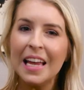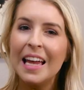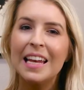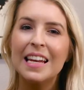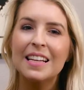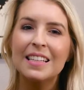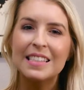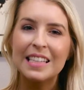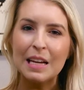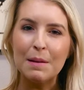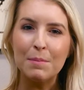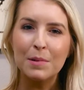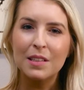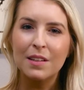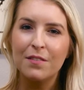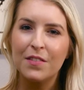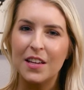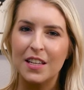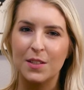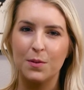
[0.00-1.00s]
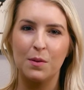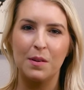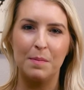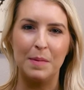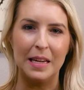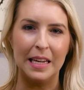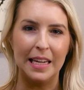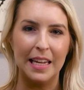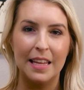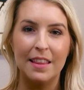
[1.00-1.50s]
An example of this would
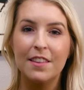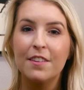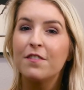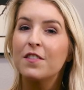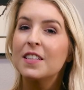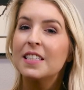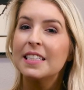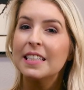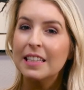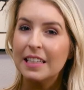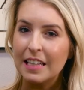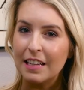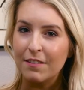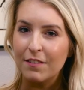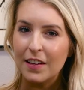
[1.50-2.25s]
be in the facility